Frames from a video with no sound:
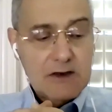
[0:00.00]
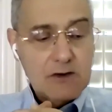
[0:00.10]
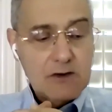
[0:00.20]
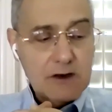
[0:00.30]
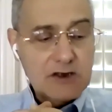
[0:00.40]

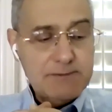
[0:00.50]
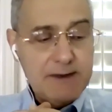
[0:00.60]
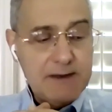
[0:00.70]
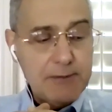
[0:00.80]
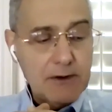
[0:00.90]
Turkish
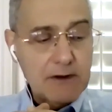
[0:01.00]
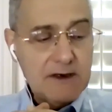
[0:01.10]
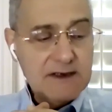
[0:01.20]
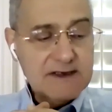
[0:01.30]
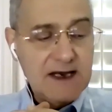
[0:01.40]
people,
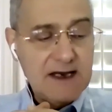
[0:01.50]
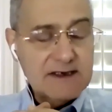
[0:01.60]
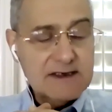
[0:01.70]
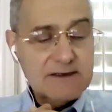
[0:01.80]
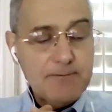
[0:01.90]

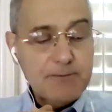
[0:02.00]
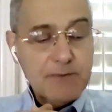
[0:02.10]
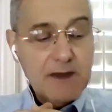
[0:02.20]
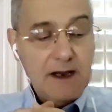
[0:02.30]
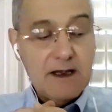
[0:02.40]
since
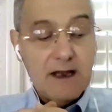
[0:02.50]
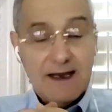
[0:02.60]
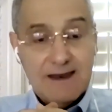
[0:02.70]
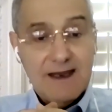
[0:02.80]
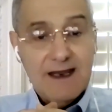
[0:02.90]
in
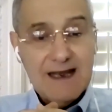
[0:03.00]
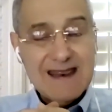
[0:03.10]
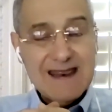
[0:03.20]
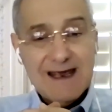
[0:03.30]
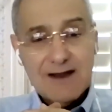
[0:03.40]

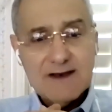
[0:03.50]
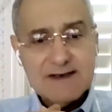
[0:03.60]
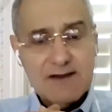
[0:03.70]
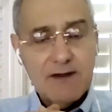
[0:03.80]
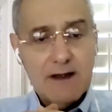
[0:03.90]

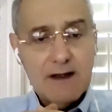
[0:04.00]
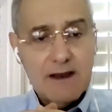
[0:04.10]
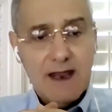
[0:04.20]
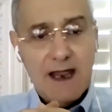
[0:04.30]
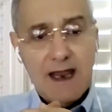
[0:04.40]
1937,
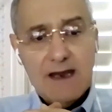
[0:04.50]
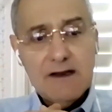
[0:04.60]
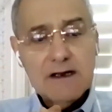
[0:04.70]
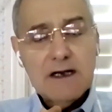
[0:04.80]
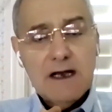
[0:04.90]
they
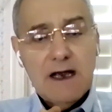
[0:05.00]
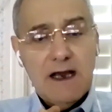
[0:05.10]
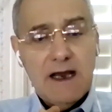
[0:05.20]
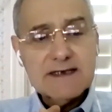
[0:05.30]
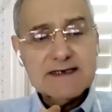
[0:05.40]

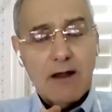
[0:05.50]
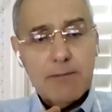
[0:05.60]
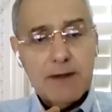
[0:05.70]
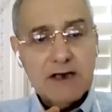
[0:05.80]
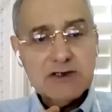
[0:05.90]

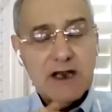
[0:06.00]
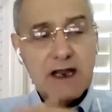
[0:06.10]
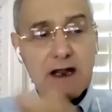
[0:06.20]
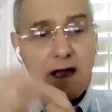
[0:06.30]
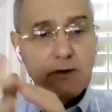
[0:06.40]
established a
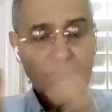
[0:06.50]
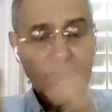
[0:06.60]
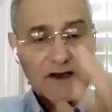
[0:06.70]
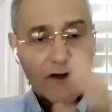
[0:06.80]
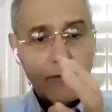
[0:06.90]
kind of
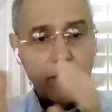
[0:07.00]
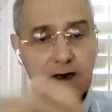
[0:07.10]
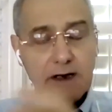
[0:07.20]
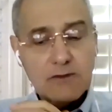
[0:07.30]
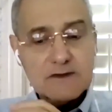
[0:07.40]

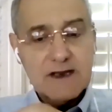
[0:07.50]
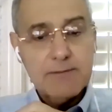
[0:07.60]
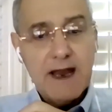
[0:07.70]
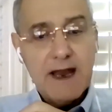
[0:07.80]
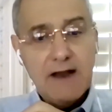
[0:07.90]
ceremony to
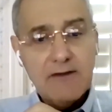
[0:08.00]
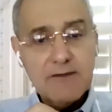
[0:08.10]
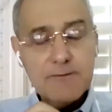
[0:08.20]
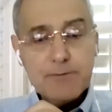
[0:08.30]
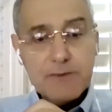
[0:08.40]
celebrate
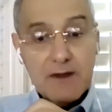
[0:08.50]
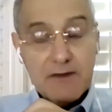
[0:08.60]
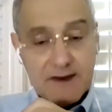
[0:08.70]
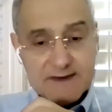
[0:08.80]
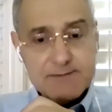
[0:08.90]

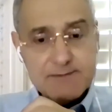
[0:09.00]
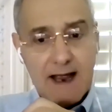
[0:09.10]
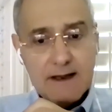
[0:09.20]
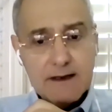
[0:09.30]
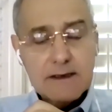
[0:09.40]
this
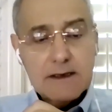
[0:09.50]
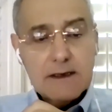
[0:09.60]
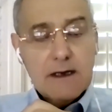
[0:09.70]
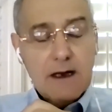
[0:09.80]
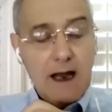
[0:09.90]
man,
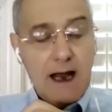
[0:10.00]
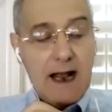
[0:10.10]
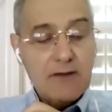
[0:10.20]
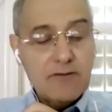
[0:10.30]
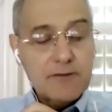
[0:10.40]

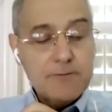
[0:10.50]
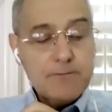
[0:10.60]
and